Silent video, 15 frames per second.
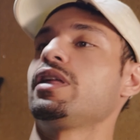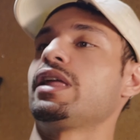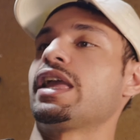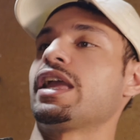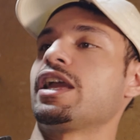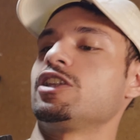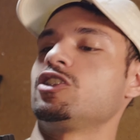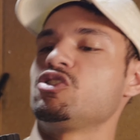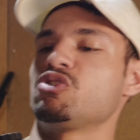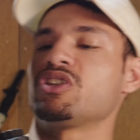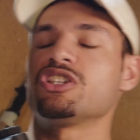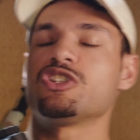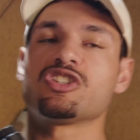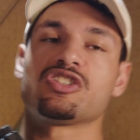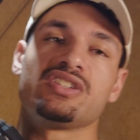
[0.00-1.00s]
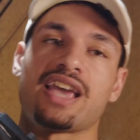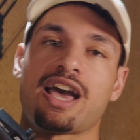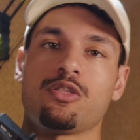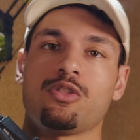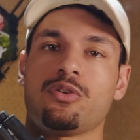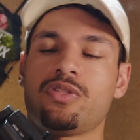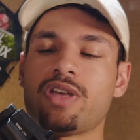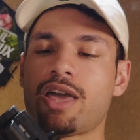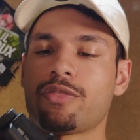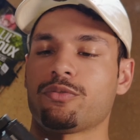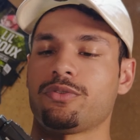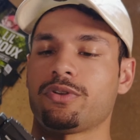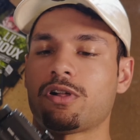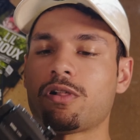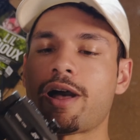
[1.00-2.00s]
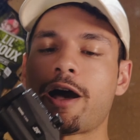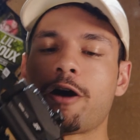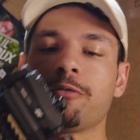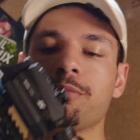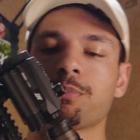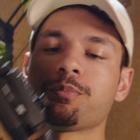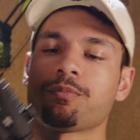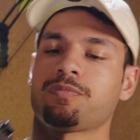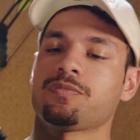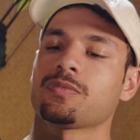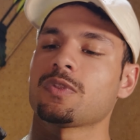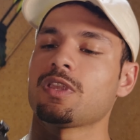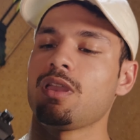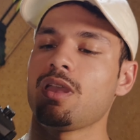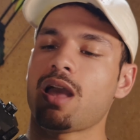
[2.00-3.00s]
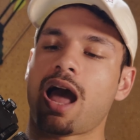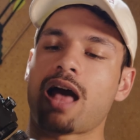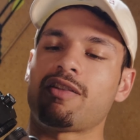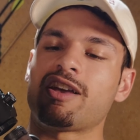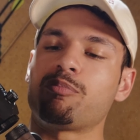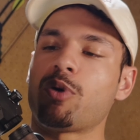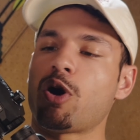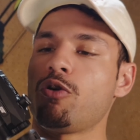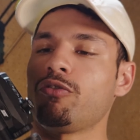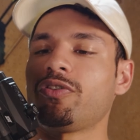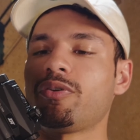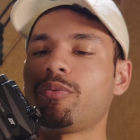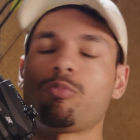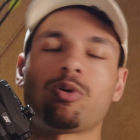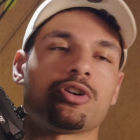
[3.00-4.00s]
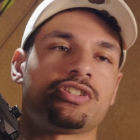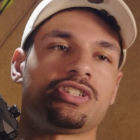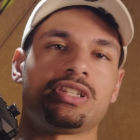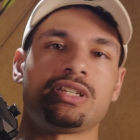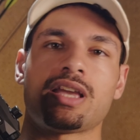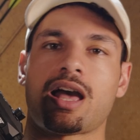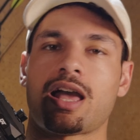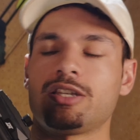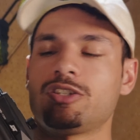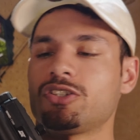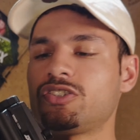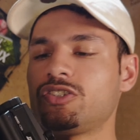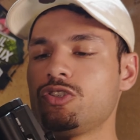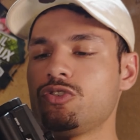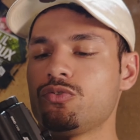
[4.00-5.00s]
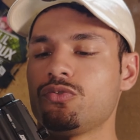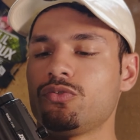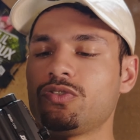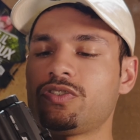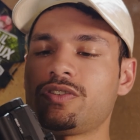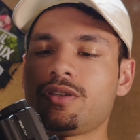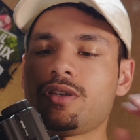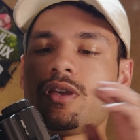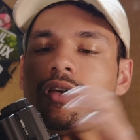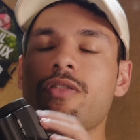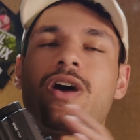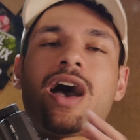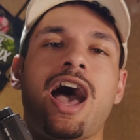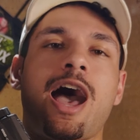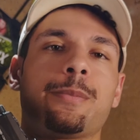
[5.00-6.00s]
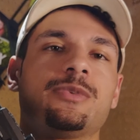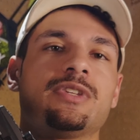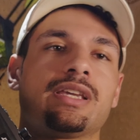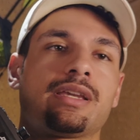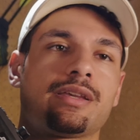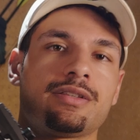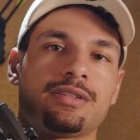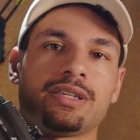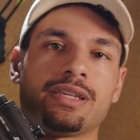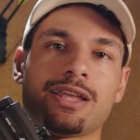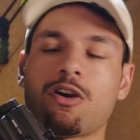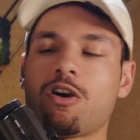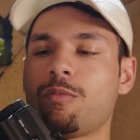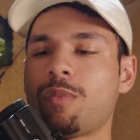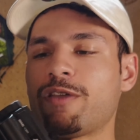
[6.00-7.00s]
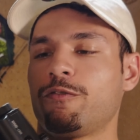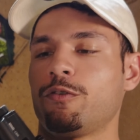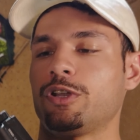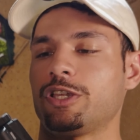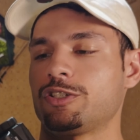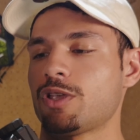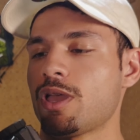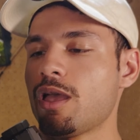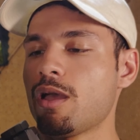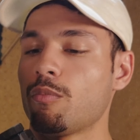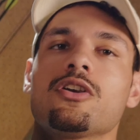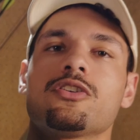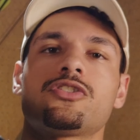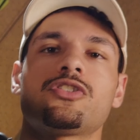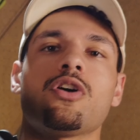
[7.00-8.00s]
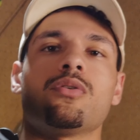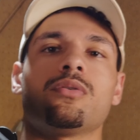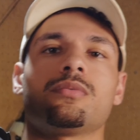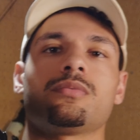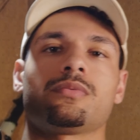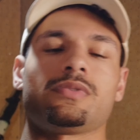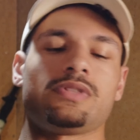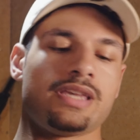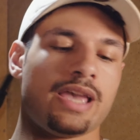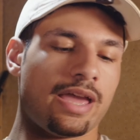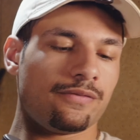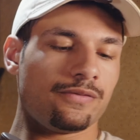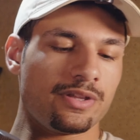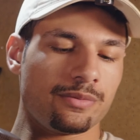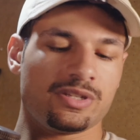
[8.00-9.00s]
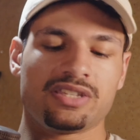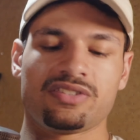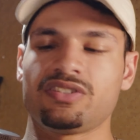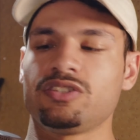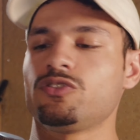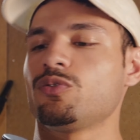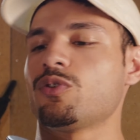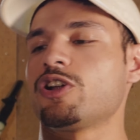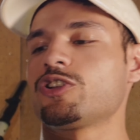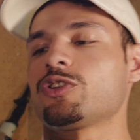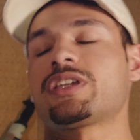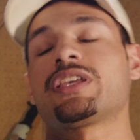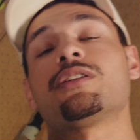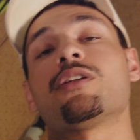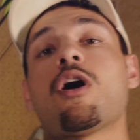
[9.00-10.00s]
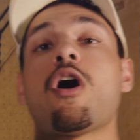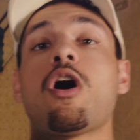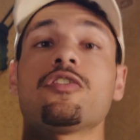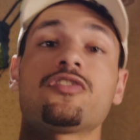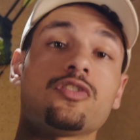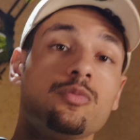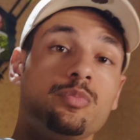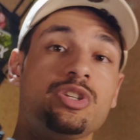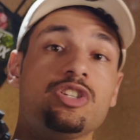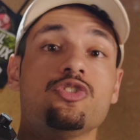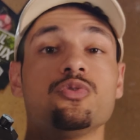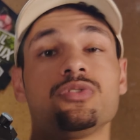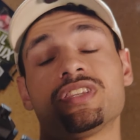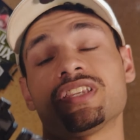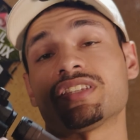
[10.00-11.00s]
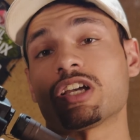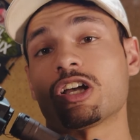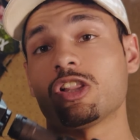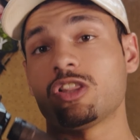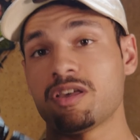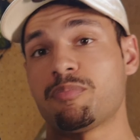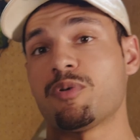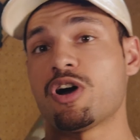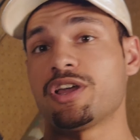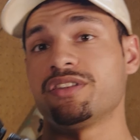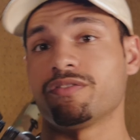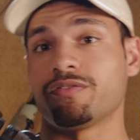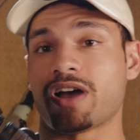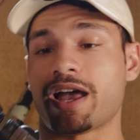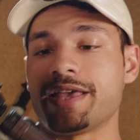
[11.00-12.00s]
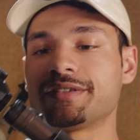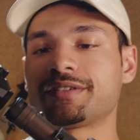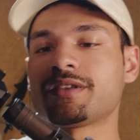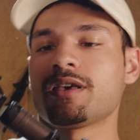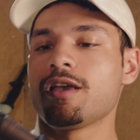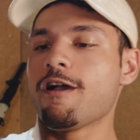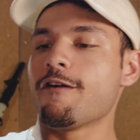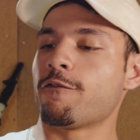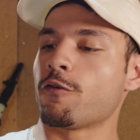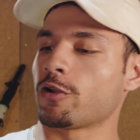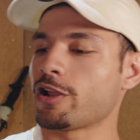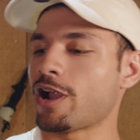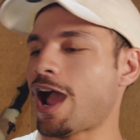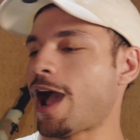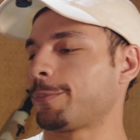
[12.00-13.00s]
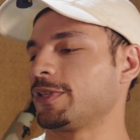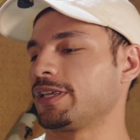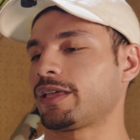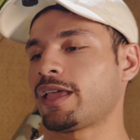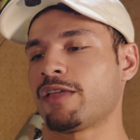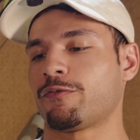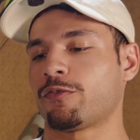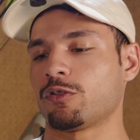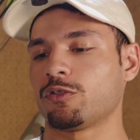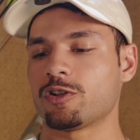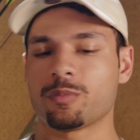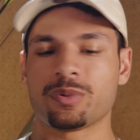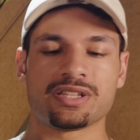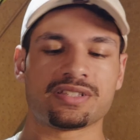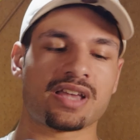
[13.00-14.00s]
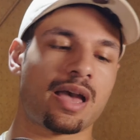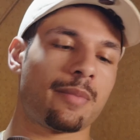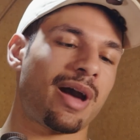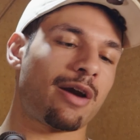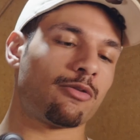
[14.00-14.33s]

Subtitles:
and you can just download that through the cloud. I like both. Personally, I just use the optic to get all my footage. So the NVMD C200 can also be used as a clip-on device for your optic. And for a little bit of time,